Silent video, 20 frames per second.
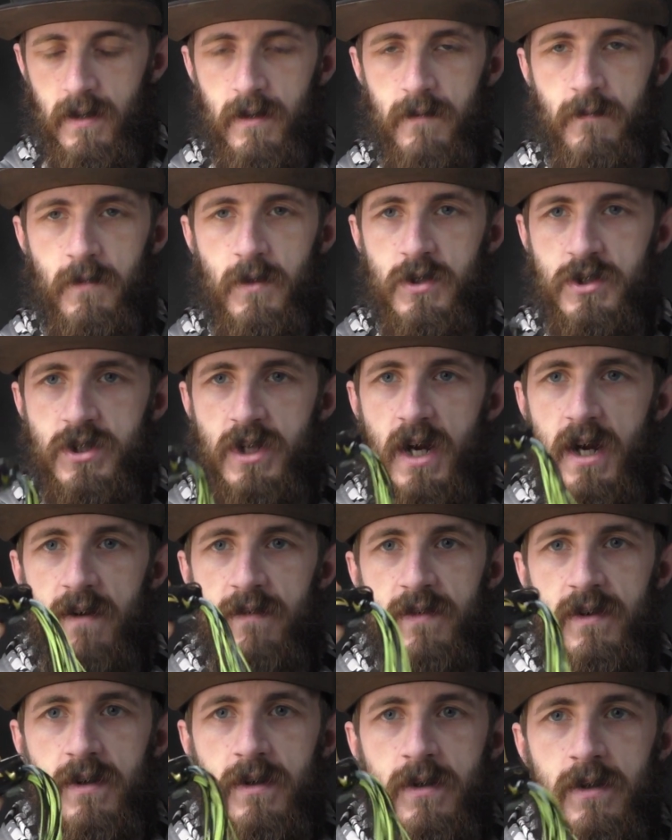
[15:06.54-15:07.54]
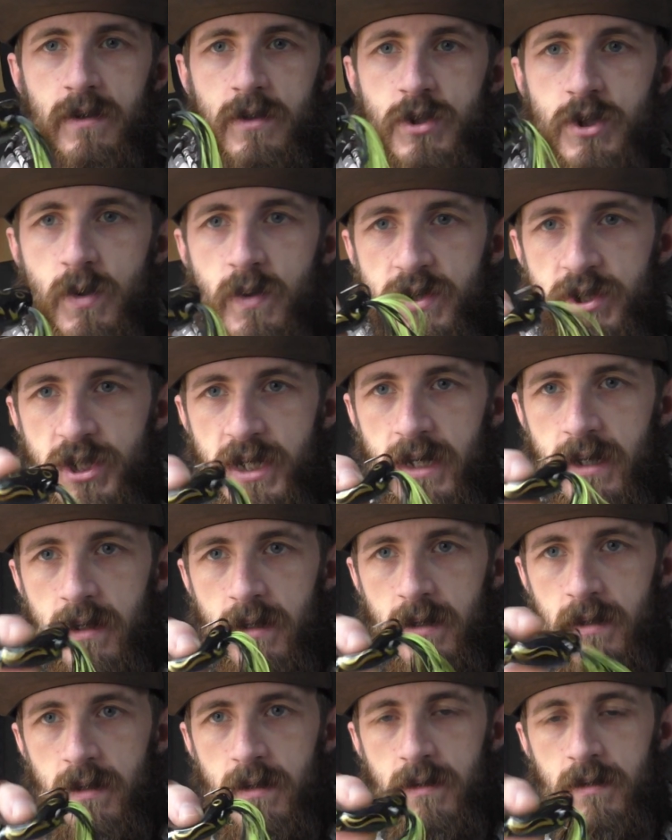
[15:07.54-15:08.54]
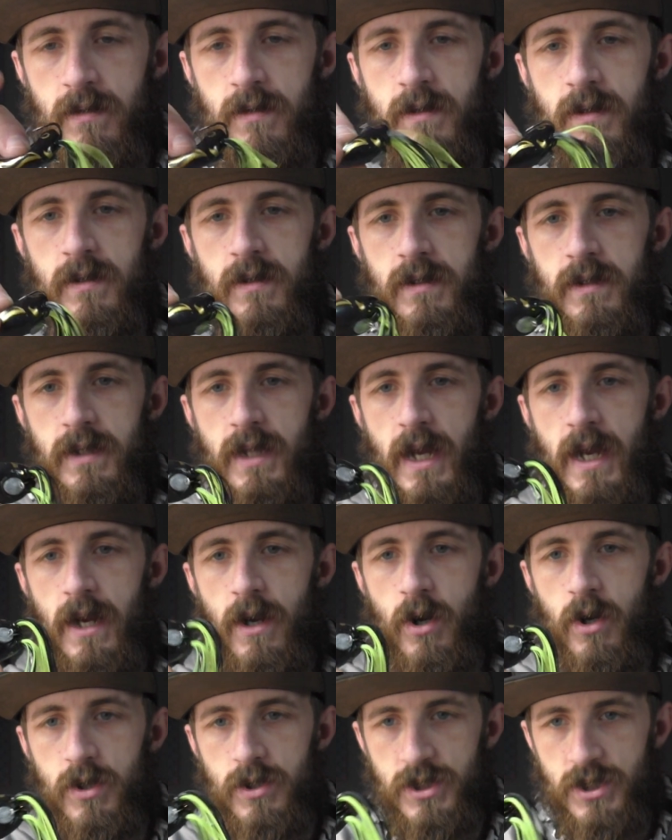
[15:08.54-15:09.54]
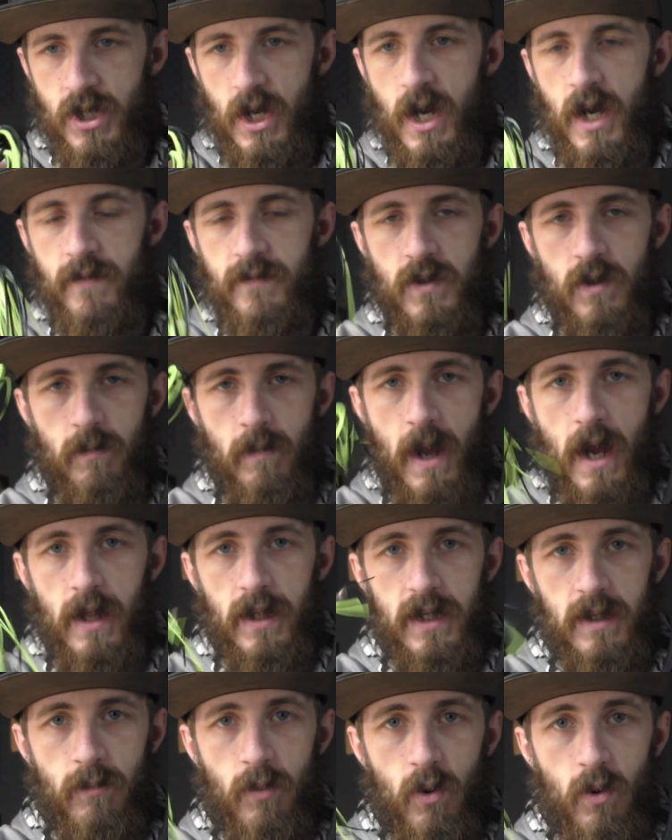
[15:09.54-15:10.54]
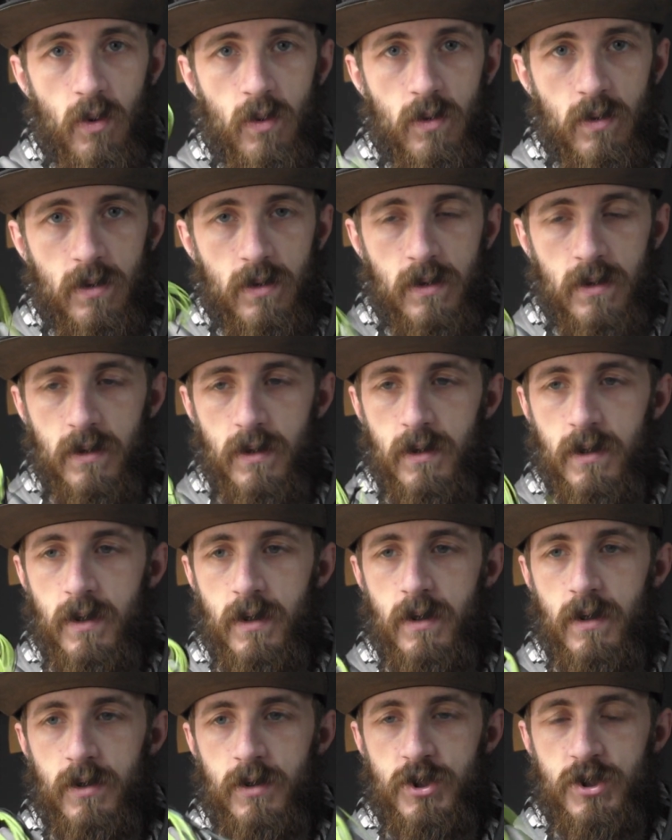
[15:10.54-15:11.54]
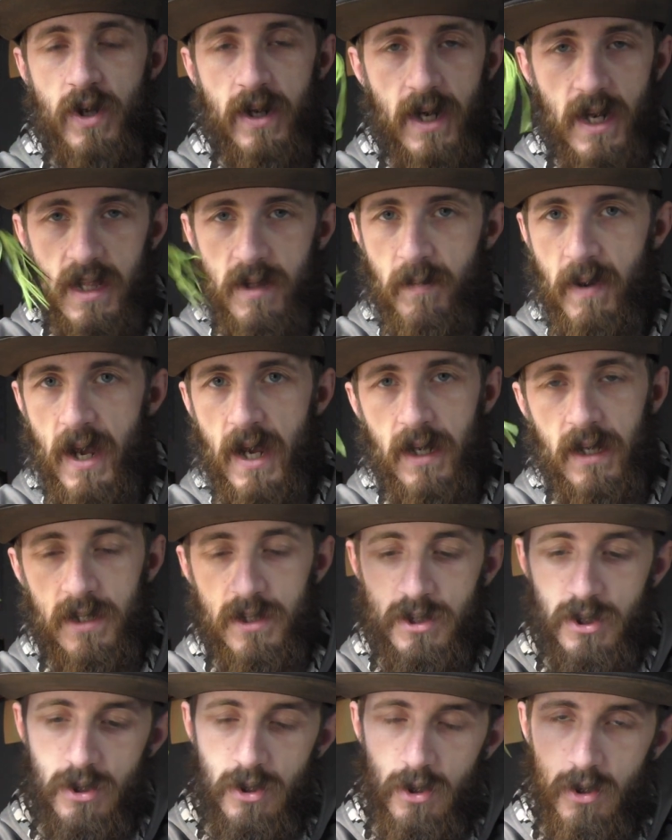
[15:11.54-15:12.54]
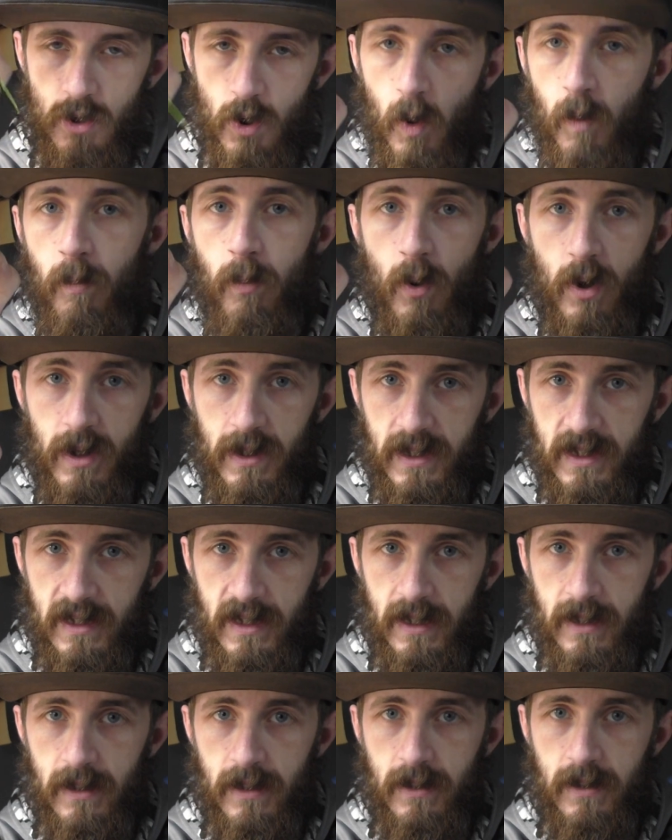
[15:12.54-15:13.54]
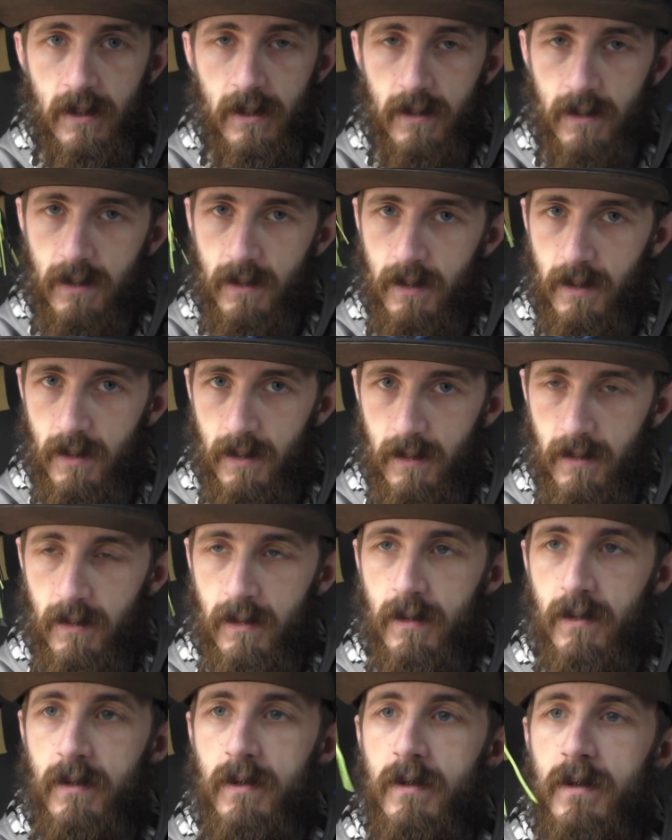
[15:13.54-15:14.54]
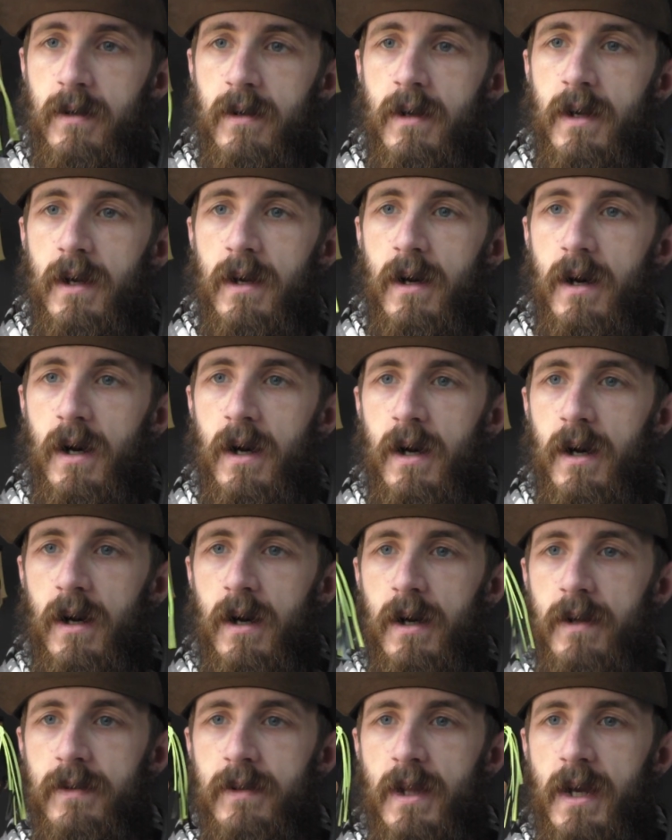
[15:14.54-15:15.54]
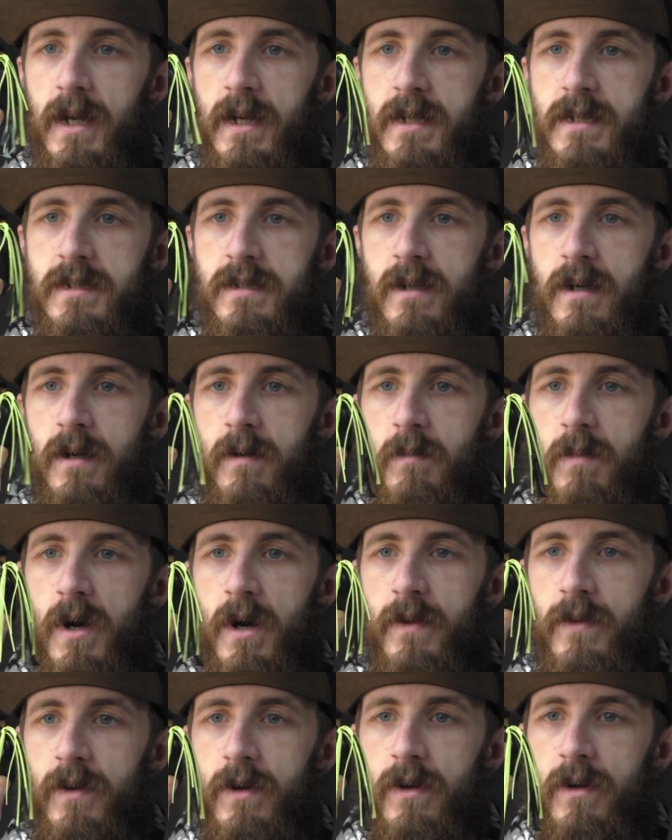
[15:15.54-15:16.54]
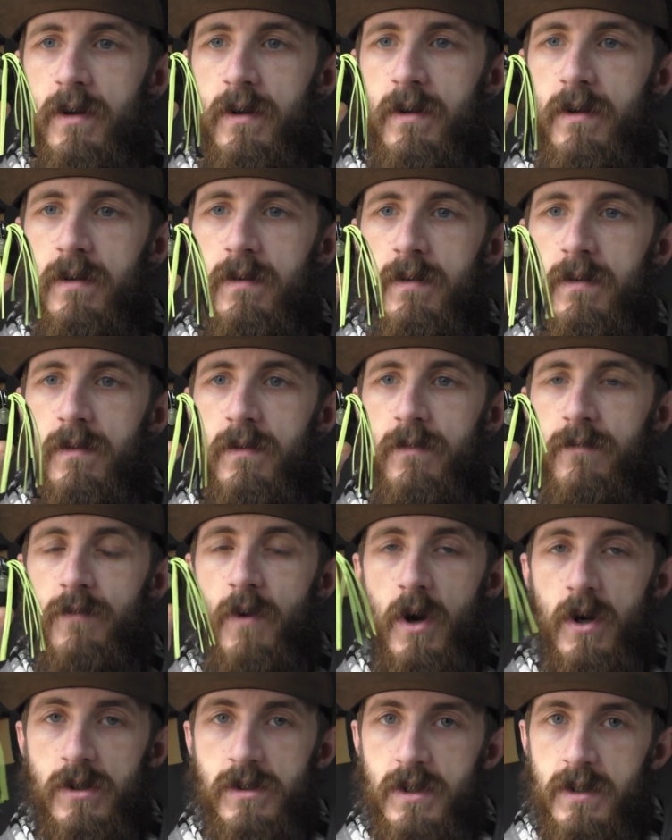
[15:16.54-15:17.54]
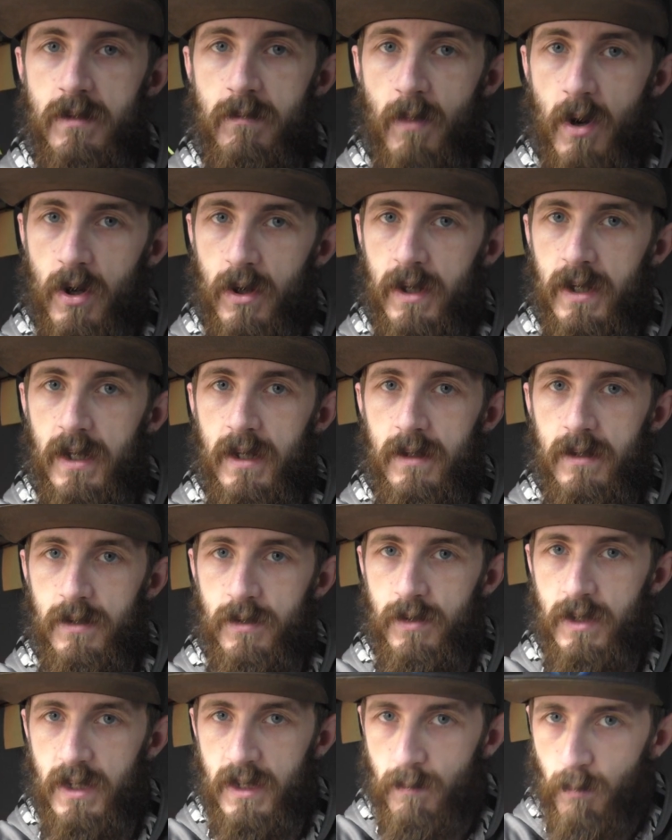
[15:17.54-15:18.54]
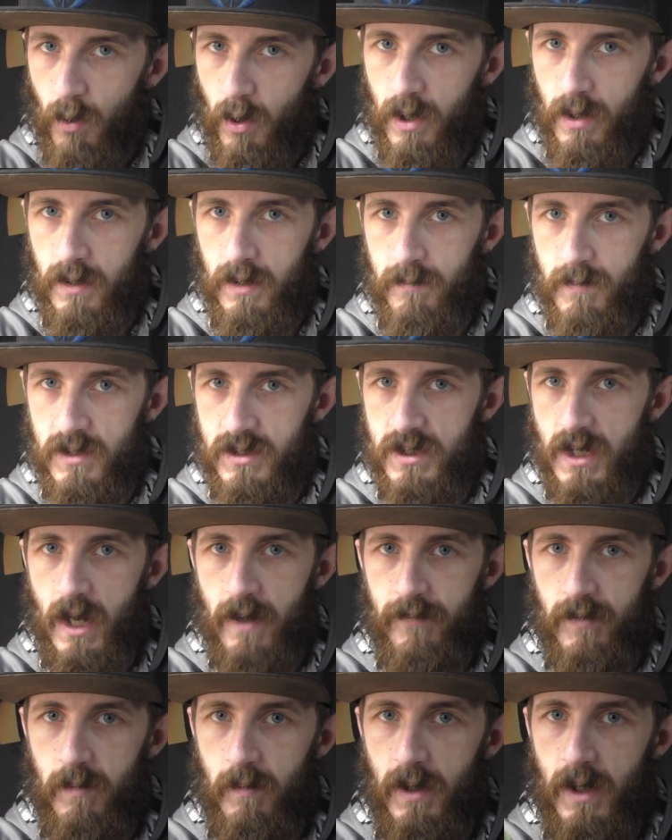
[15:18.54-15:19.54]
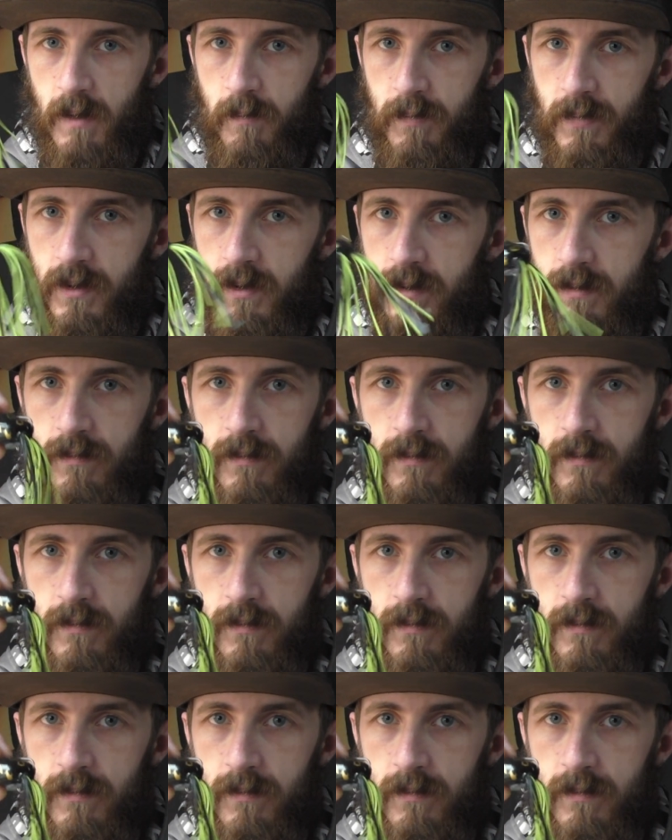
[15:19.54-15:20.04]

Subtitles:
First off, they're squishy. They are soft, they're malleable. Straight out of the package, no boiling needed. Unlike some other frogs on the market, you need to boil them to soften them up.